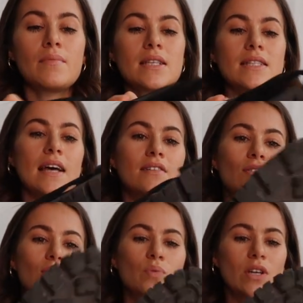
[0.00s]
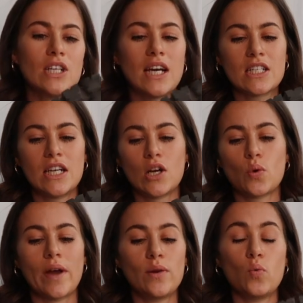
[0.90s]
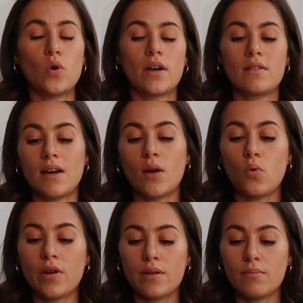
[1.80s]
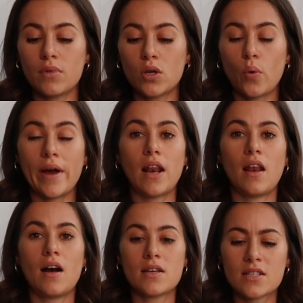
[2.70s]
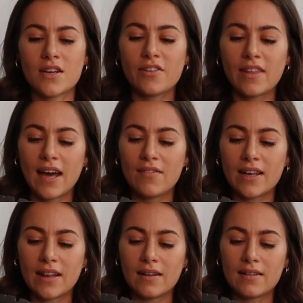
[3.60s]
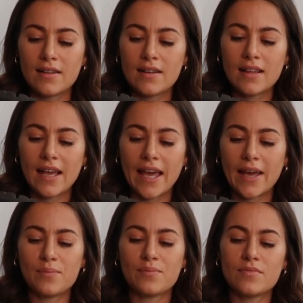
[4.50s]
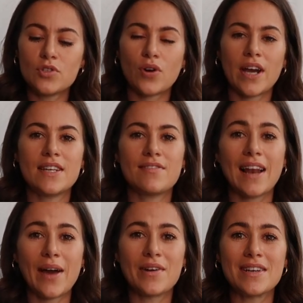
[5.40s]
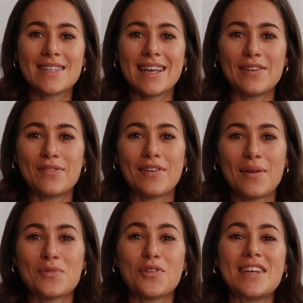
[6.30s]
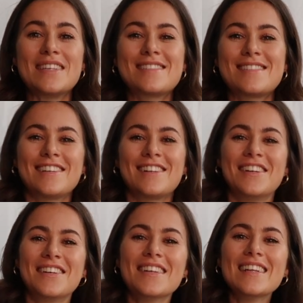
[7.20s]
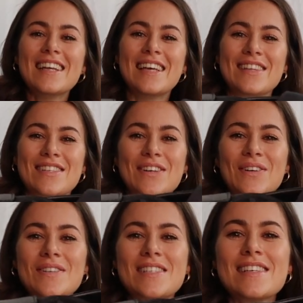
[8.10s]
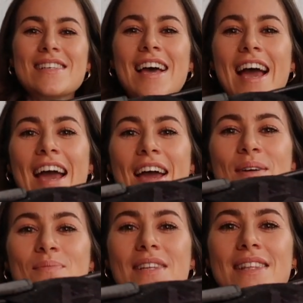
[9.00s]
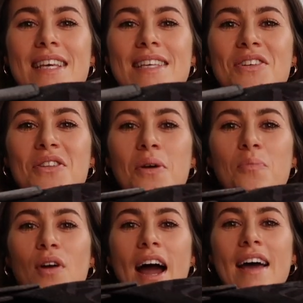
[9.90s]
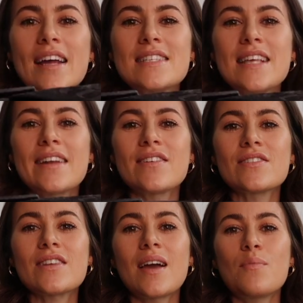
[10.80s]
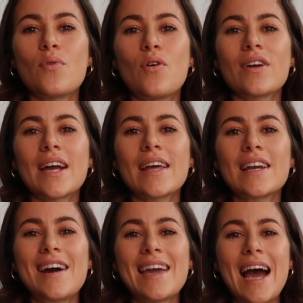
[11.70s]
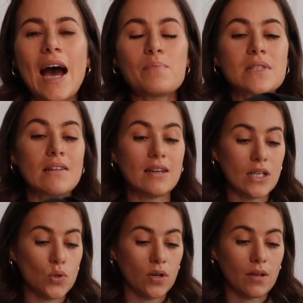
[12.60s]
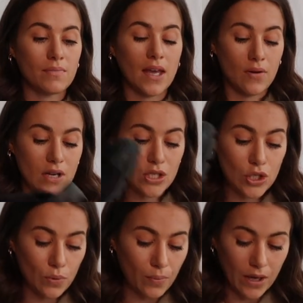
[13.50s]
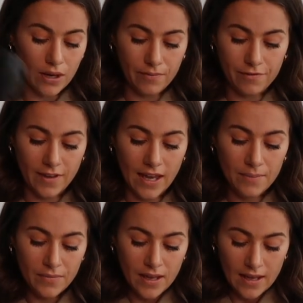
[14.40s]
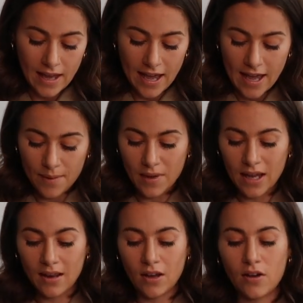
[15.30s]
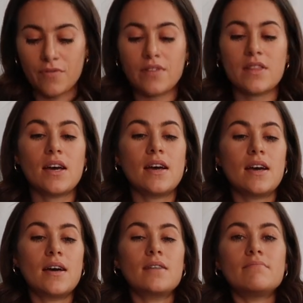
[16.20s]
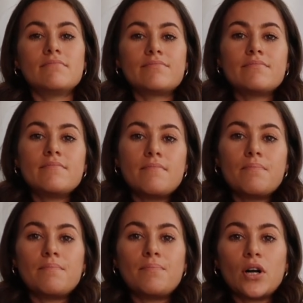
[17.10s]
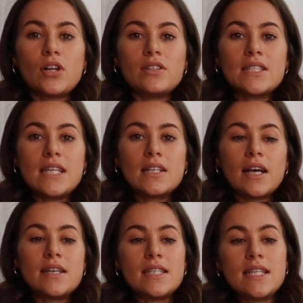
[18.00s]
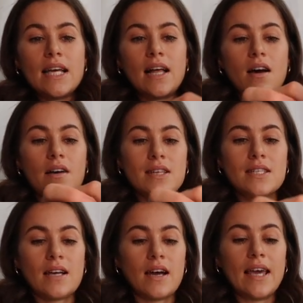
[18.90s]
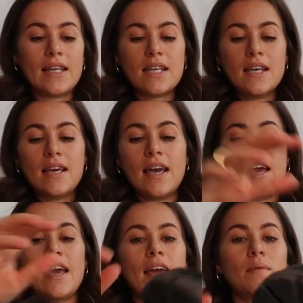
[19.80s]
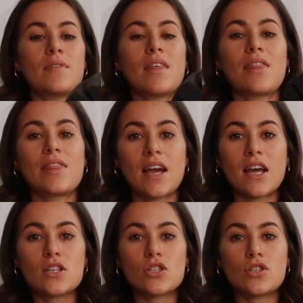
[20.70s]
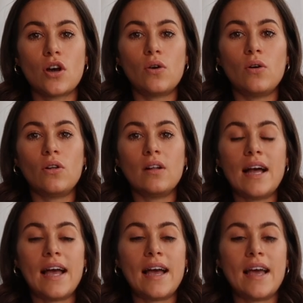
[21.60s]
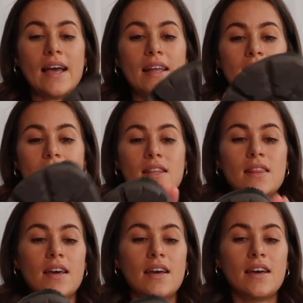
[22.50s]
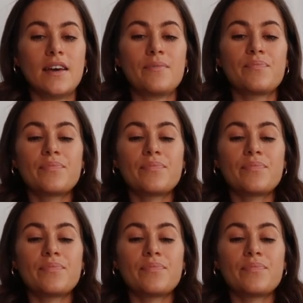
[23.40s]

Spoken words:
sandals, which actually are quite worn. I wore them quite a lot. Oh, they have little dried flowers in from Greece still in the soles. But these are the Prada sandals I bought and I absolutely adore them. They were super comfy. I love the buckle detail on the side, the thick sole and the